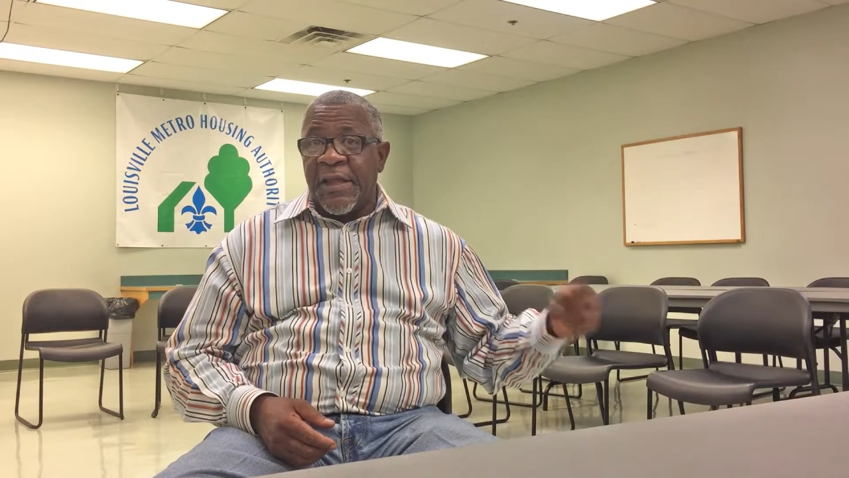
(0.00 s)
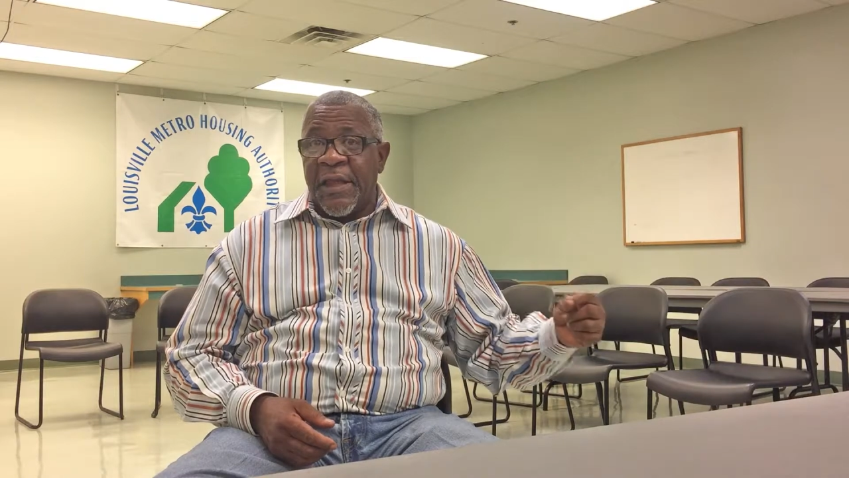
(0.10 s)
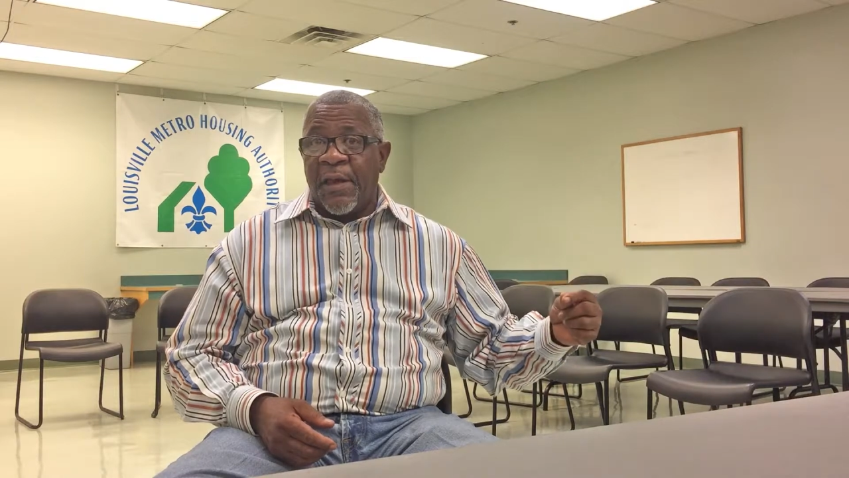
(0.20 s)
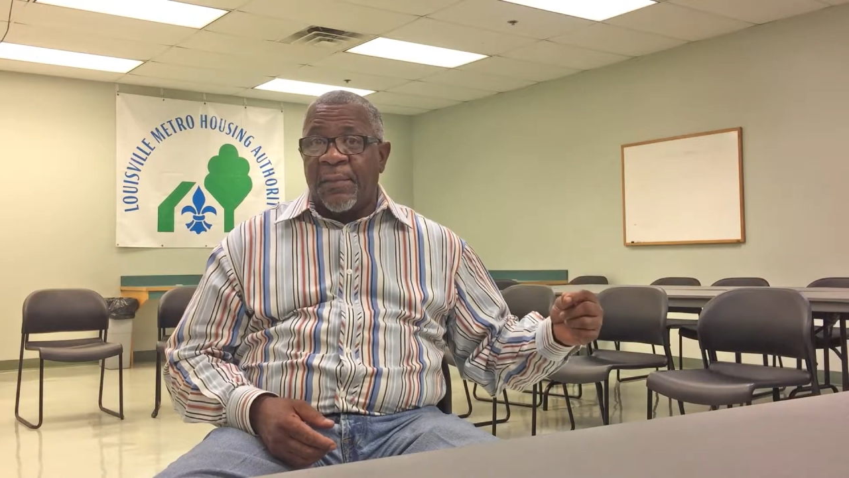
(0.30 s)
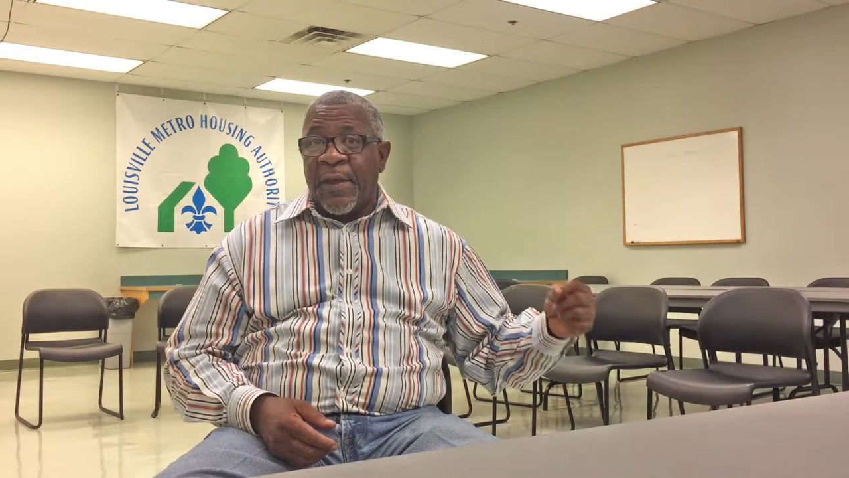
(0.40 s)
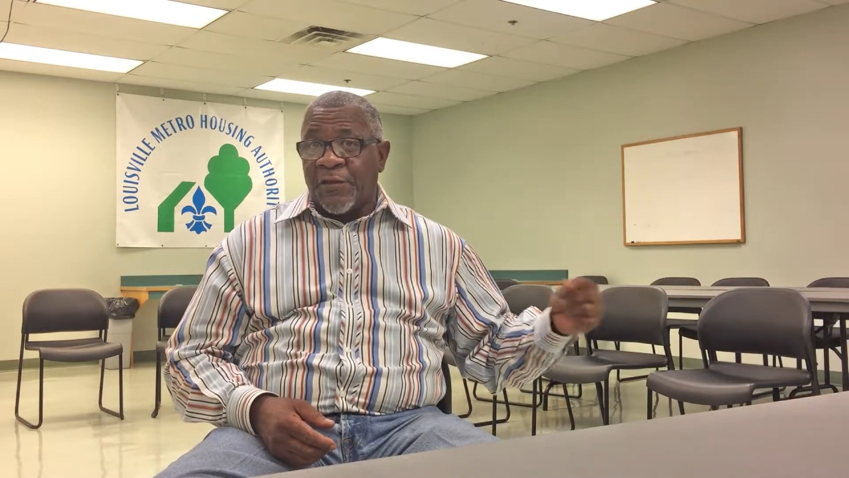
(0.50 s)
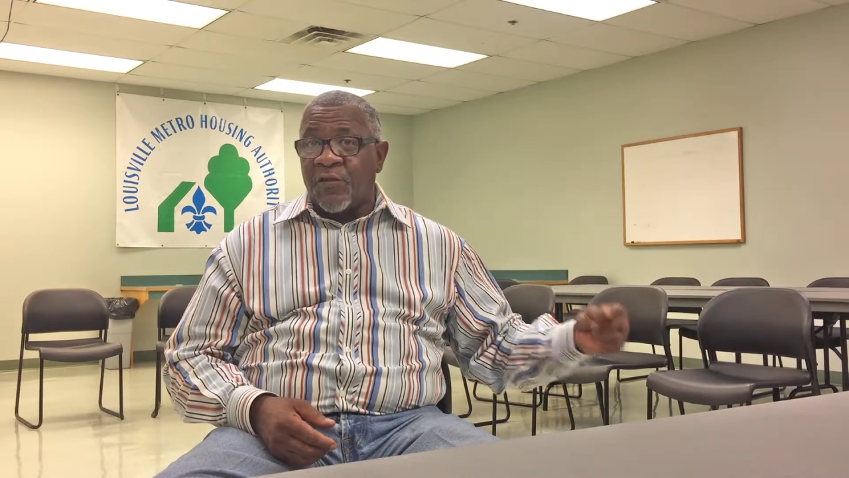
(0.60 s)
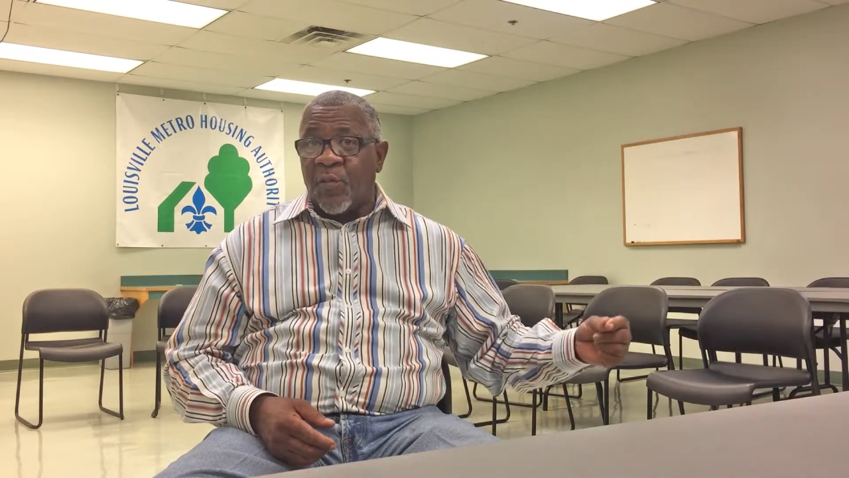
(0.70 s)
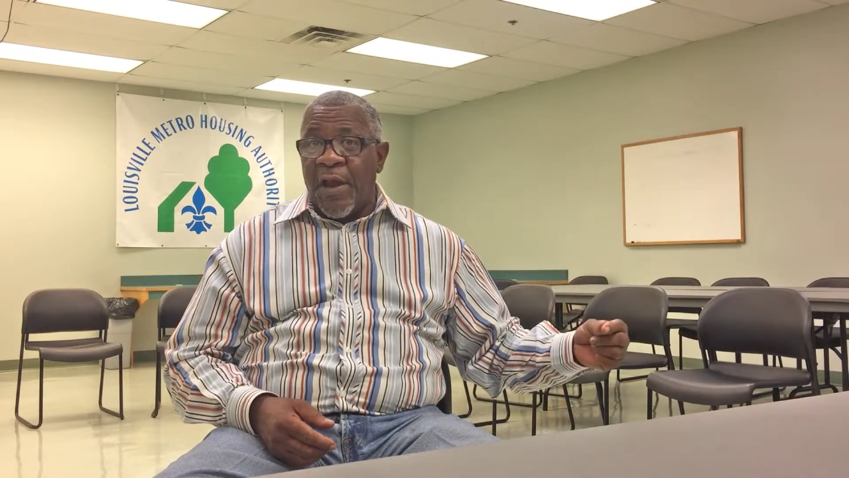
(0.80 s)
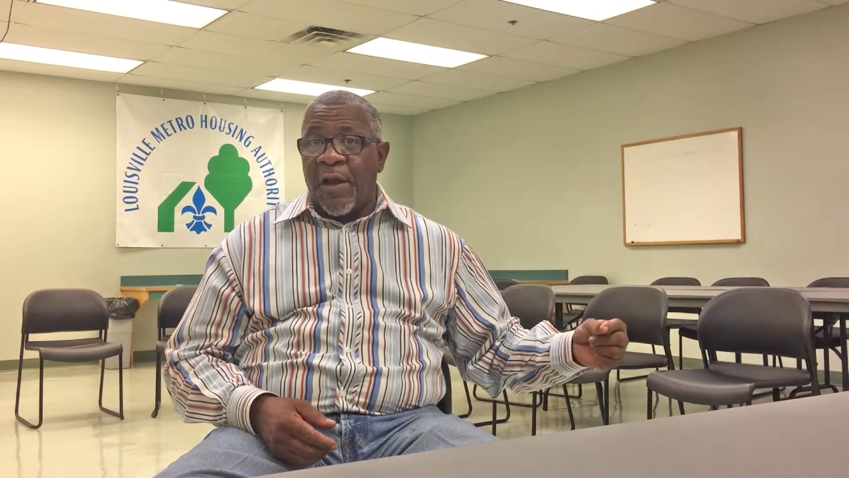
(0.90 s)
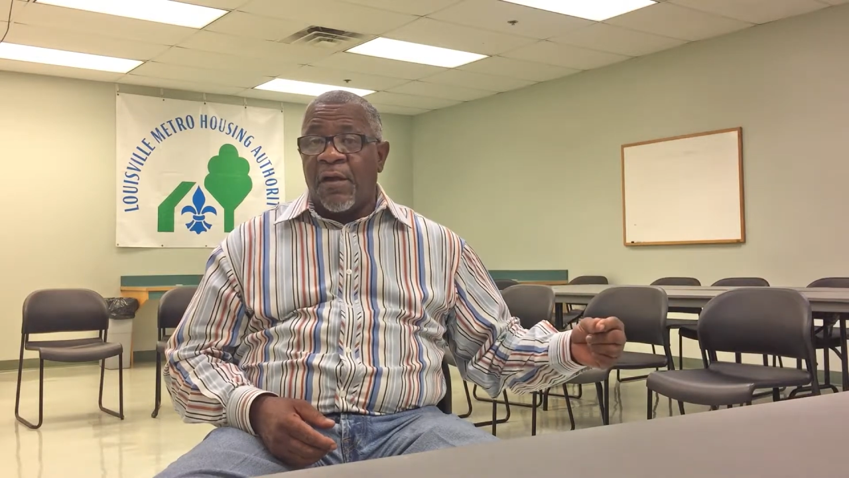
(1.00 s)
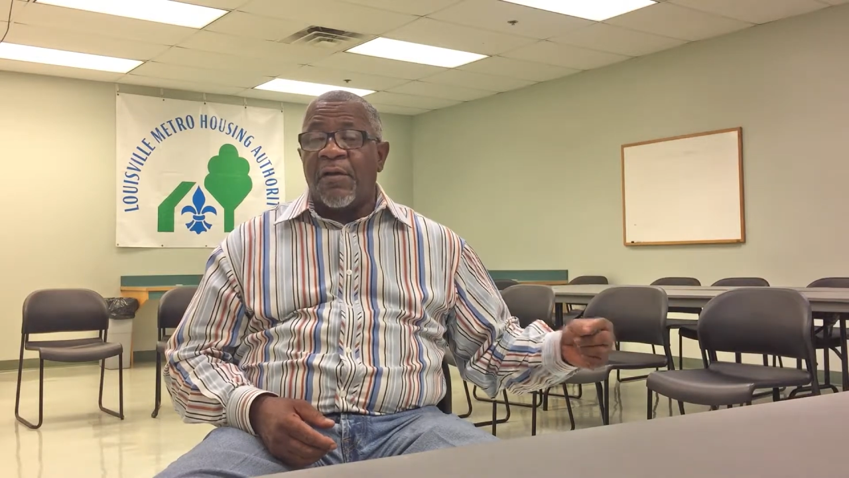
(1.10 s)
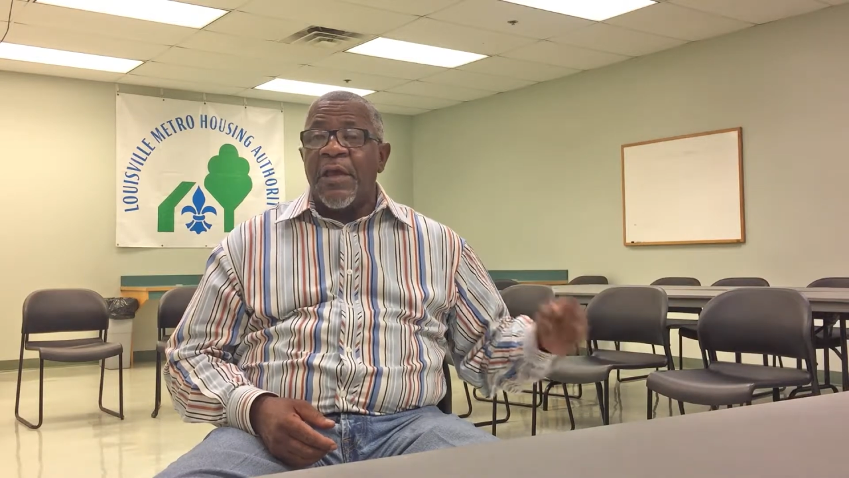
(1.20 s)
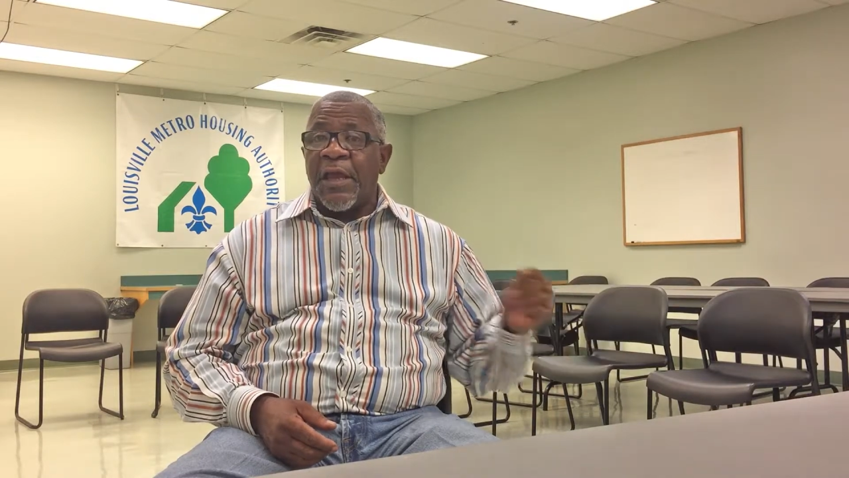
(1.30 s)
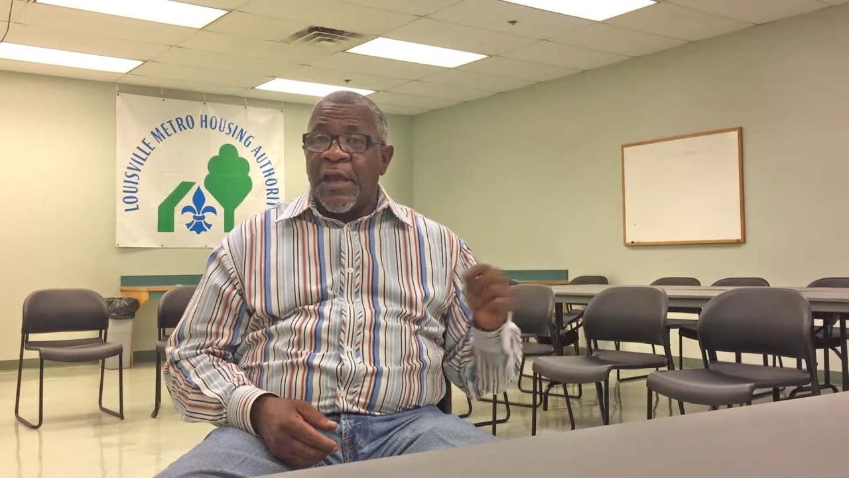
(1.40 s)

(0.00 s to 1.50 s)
them as well